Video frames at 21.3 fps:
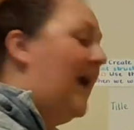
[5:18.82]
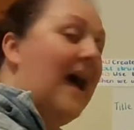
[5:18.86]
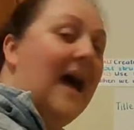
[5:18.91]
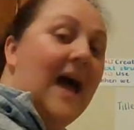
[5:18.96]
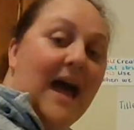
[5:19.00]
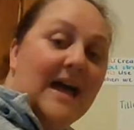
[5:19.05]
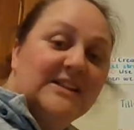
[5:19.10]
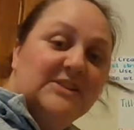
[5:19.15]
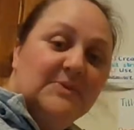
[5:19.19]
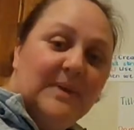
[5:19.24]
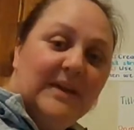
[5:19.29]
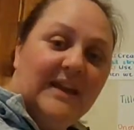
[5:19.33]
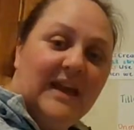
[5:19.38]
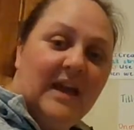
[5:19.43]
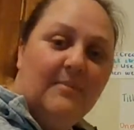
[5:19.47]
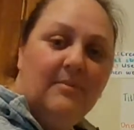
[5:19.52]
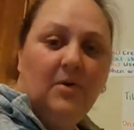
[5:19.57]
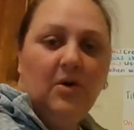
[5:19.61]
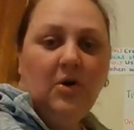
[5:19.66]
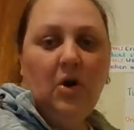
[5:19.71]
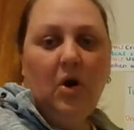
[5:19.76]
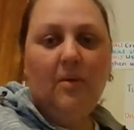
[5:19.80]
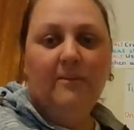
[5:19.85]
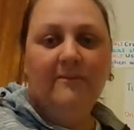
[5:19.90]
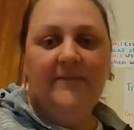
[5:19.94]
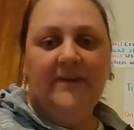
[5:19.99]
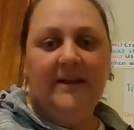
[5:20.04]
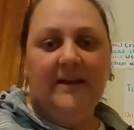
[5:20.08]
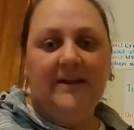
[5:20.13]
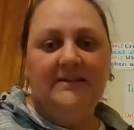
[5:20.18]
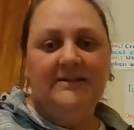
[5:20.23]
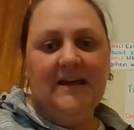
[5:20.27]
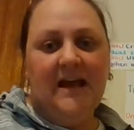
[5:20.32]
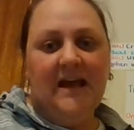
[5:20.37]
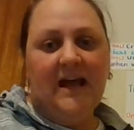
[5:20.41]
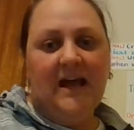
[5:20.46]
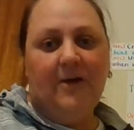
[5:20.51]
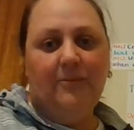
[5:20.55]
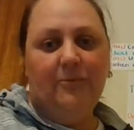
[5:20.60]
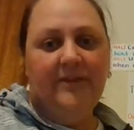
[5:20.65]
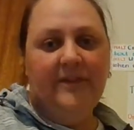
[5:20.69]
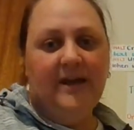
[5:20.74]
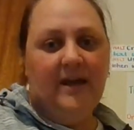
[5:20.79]
As we get more confident
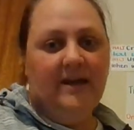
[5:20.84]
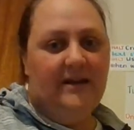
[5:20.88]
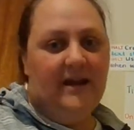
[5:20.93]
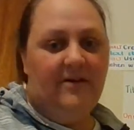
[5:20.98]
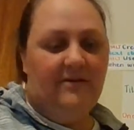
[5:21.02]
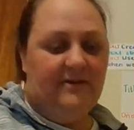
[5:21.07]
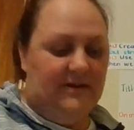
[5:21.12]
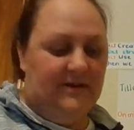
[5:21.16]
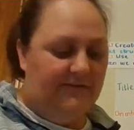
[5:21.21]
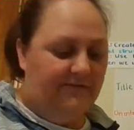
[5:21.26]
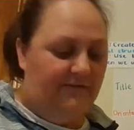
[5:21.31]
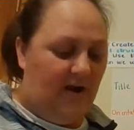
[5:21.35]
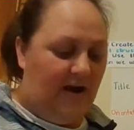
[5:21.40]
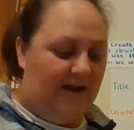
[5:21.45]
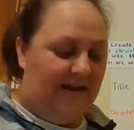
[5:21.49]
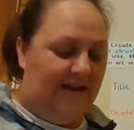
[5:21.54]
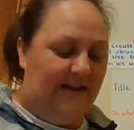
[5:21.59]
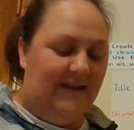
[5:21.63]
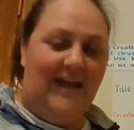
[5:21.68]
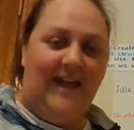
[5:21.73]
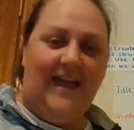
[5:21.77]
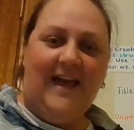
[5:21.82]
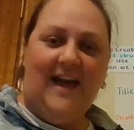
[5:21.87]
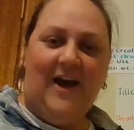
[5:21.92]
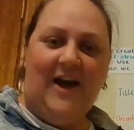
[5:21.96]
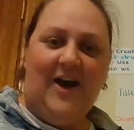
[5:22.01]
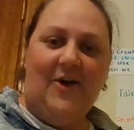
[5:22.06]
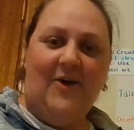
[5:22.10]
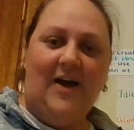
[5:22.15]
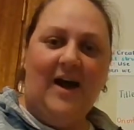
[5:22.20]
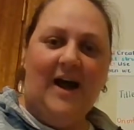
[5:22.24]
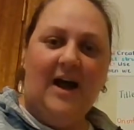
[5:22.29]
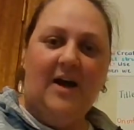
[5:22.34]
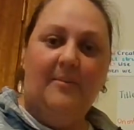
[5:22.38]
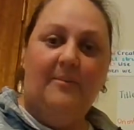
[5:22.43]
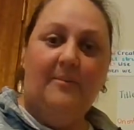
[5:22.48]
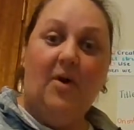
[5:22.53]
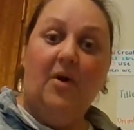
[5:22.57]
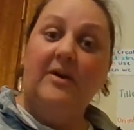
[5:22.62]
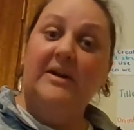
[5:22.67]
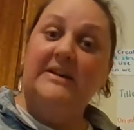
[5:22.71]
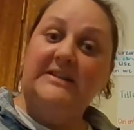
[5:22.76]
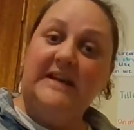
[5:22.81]
with our narrative writing, our
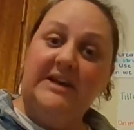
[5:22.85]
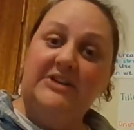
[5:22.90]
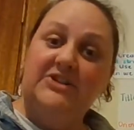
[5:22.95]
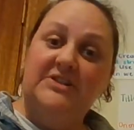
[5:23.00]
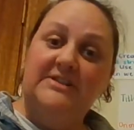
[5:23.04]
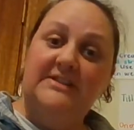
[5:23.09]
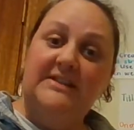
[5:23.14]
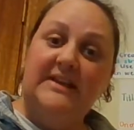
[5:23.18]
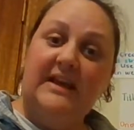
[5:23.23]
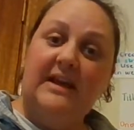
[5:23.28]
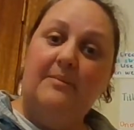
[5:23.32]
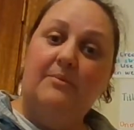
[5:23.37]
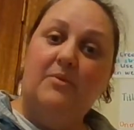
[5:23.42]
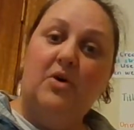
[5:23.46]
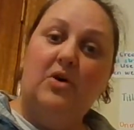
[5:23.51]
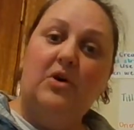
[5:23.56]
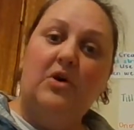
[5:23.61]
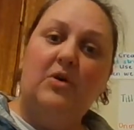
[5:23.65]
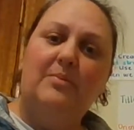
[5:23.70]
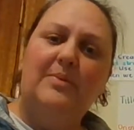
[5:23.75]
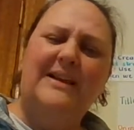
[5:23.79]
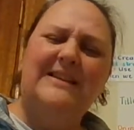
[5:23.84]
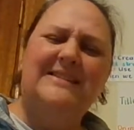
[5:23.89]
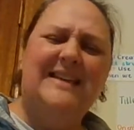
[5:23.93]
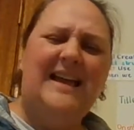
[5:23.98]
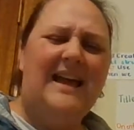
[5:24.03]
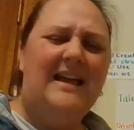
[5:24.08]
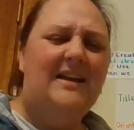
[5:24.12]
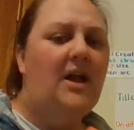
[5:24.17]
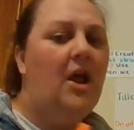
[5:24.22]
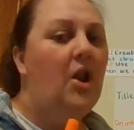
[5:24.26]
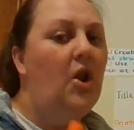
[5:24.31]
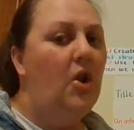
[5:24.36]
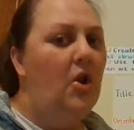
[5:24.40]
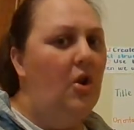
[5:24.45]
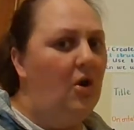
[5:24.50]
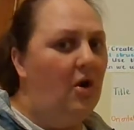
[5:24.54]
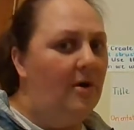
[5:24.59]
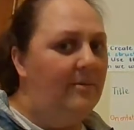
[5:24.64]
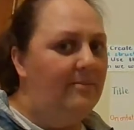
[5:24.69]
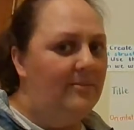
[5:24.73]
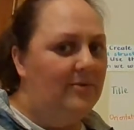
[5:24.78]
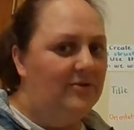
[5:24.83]
orientations get more complex and a
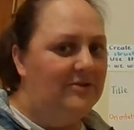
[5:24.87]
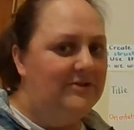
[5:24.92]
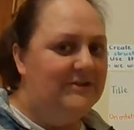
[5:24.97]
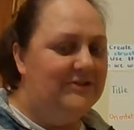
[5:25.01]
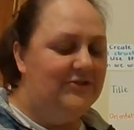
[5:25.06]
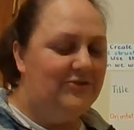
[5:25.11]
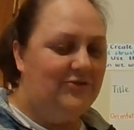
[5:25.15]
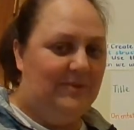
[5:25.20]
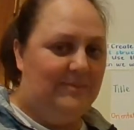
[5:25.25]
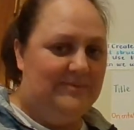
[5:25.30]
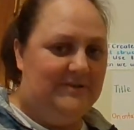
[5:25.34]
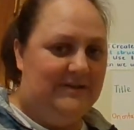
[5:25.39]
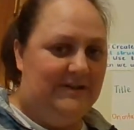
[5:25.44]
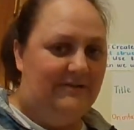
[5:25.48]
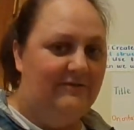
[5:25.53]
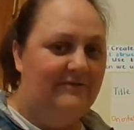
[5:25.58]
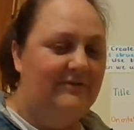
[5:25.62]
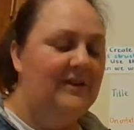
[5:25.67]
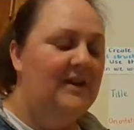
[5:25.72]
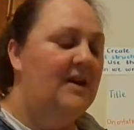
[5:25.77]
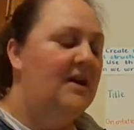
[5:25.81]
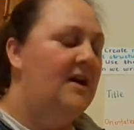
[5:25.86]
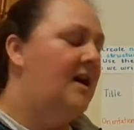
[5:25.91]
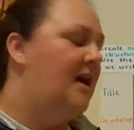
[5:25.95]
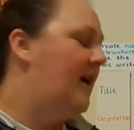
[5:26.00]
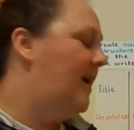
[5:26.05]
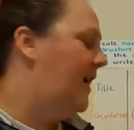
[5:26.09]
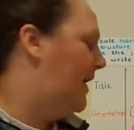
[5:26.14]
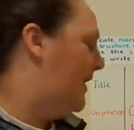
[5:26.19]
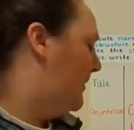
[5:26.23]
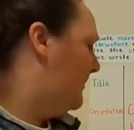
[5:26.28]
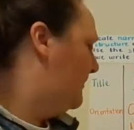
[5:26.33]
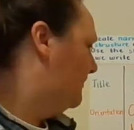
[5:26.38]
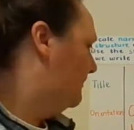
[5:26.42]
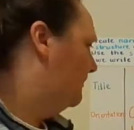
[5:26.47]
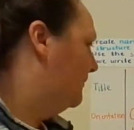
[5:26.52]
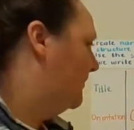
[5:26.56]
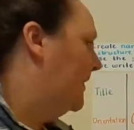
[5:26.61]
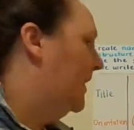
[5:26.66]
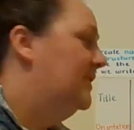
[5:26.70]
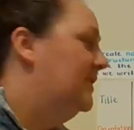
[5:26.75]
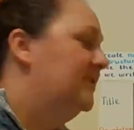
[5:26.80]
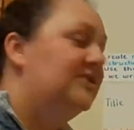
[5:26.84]
lot more descriptive.
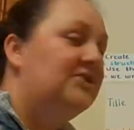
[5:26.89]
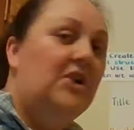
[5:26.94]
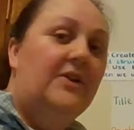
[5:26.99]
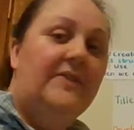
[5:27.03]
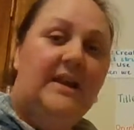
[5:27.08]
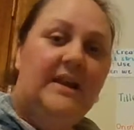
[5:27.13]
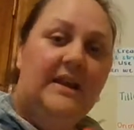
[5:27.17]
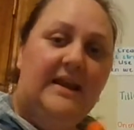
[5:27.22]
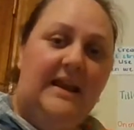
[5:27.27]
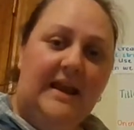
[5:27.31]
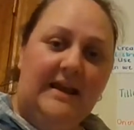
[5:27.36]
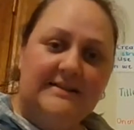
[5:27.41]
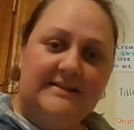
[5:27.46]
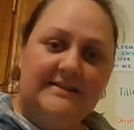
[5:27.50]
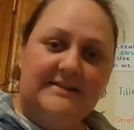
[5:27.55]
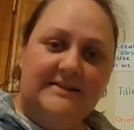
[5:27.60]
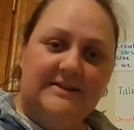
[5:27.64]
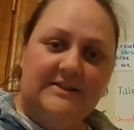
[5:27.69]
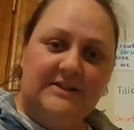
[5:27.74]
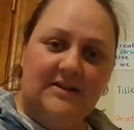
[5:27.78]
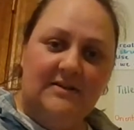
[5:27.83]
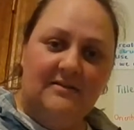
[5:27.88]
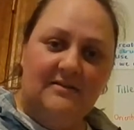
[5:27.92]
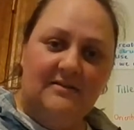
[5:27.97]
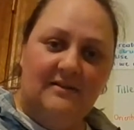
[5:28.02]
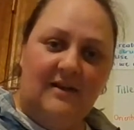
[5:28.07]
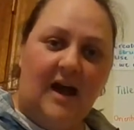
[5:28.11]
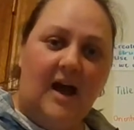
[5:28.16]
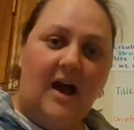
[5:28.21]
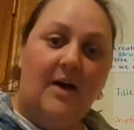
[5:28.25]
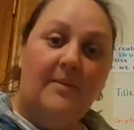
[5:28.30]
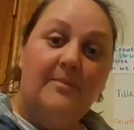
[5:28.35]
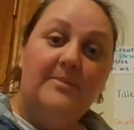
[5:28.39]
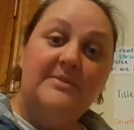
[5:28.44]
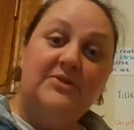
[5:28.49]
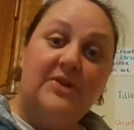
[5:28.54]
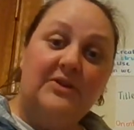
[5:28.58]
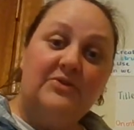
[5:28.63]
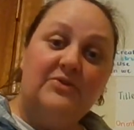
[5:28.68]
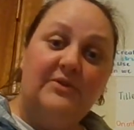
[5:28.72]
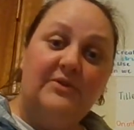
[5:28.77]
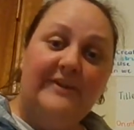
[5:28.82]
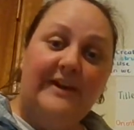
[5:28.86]
So the next
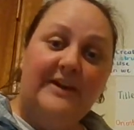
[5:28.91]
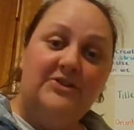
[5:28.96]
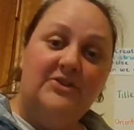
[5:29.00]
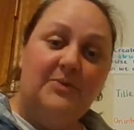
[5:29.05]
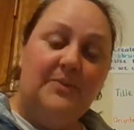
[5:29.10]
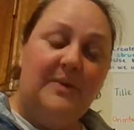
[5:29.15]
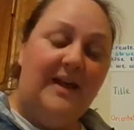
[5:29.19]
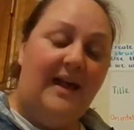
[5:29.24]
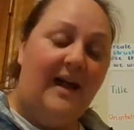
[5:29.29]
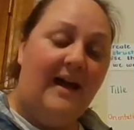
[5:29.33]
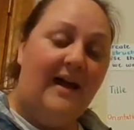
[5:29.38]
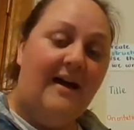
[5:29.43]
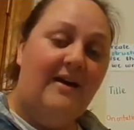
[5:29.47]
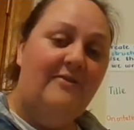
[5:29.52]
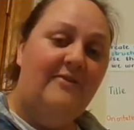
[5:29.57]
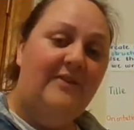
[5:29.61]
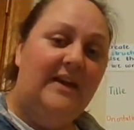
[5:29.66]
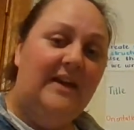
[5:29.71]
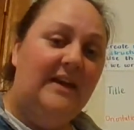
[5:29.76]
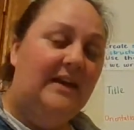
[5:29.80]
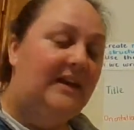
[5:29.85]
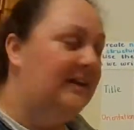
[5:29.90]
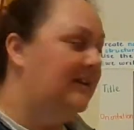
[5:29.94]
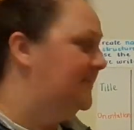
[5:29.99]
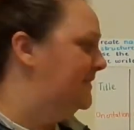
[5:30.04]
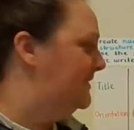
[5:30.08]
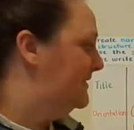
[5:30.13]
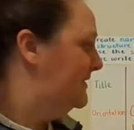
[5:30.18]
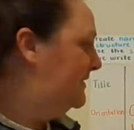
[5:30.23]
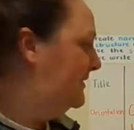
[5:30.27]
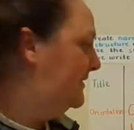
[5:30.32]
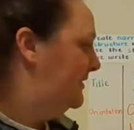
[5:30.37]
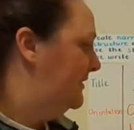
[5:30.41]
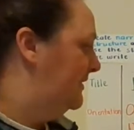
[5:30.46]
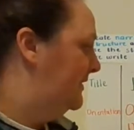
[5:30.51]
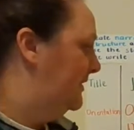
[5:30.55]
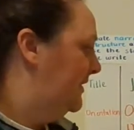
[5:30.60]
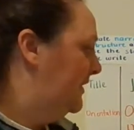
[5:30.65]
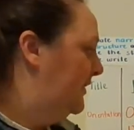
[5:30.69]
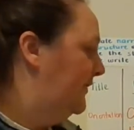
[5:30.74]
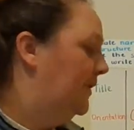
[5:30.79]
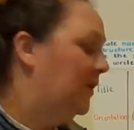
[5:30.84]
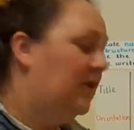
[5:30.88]
structural feature we have is
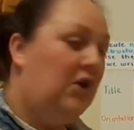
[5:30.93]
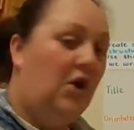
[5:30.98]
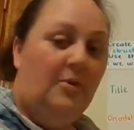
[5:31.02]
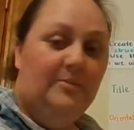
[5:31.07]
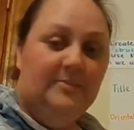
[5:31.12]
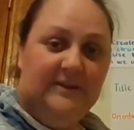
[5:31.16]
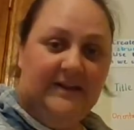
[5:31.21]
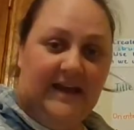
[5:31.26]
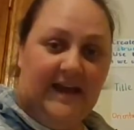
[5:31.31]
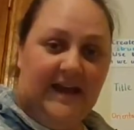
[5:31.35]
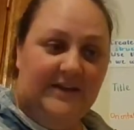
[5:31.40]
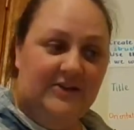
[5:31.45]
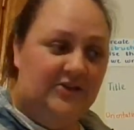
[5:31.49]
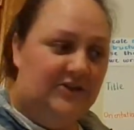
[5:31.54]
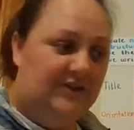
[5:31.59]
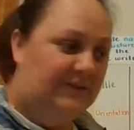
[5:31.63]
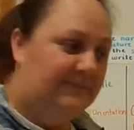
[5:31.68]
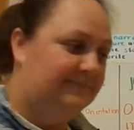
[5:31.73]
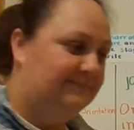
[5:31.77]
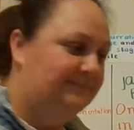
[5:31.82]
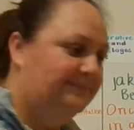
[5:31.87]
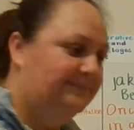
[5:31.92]
a complication.